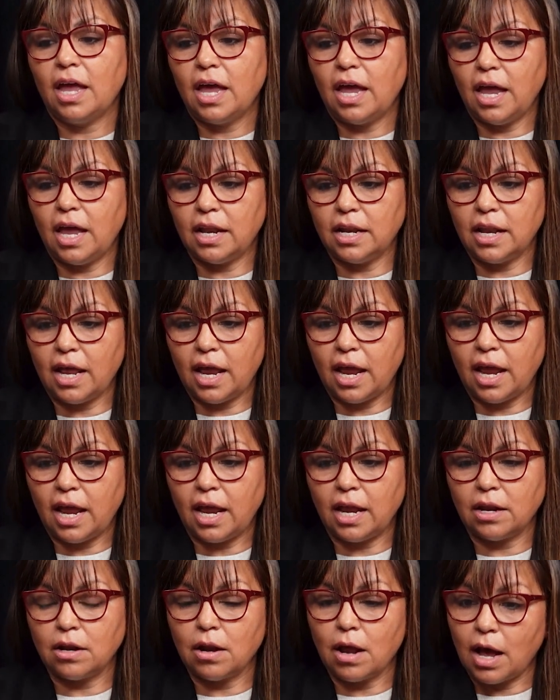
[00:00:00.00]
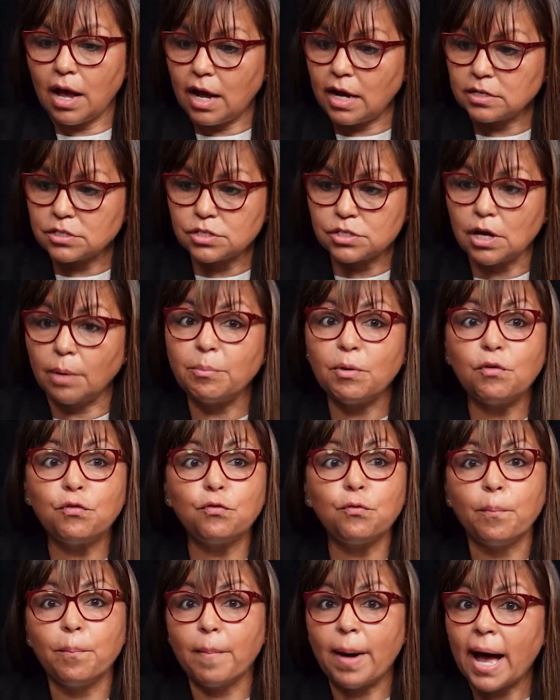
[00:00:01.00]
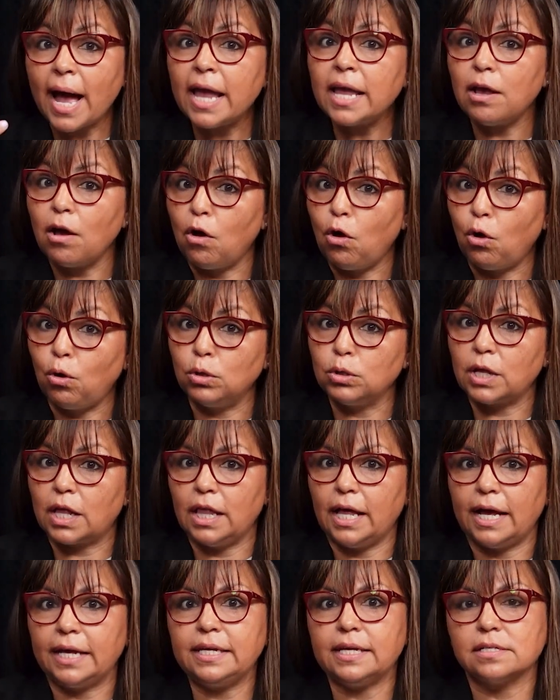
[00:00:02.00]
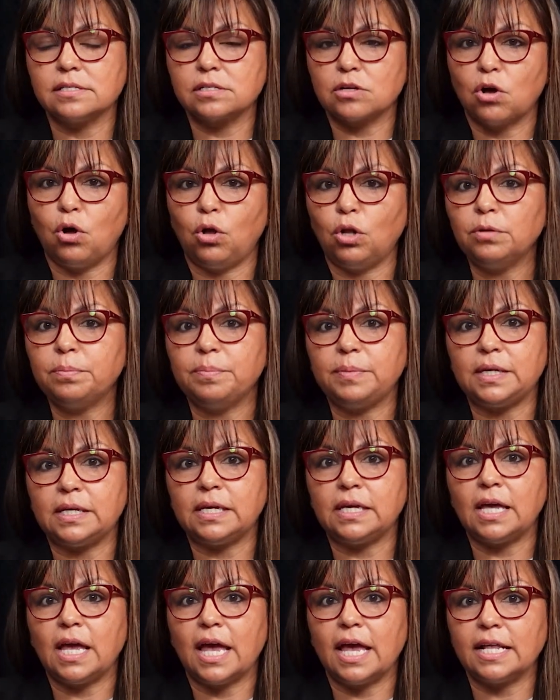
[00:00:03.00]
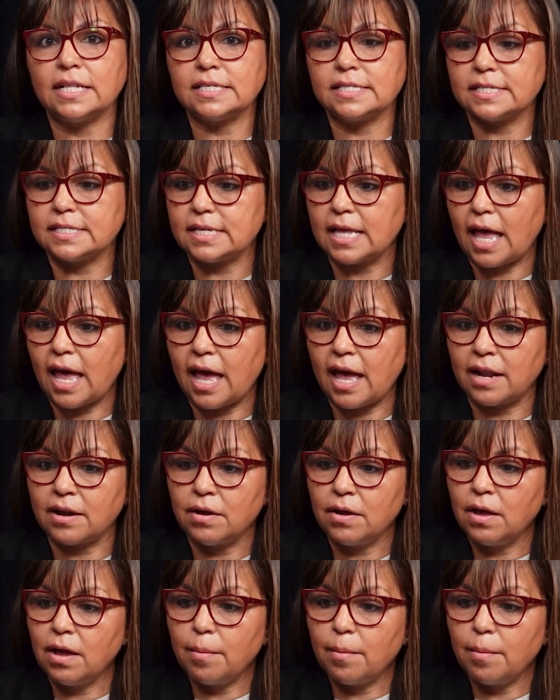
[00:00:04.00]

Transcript: And then some of my old clients called me and said,